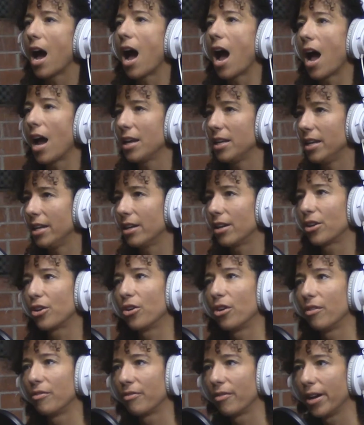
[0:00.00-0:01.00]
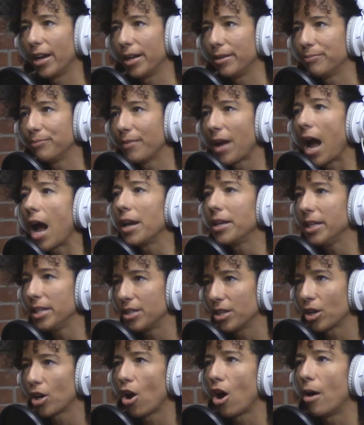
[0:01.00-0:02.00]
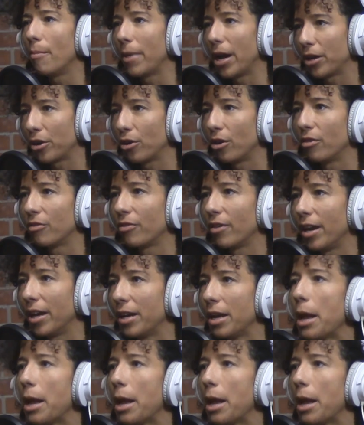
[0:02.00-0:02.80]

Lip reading: I need a girlfriend. I need to call my girlfriend.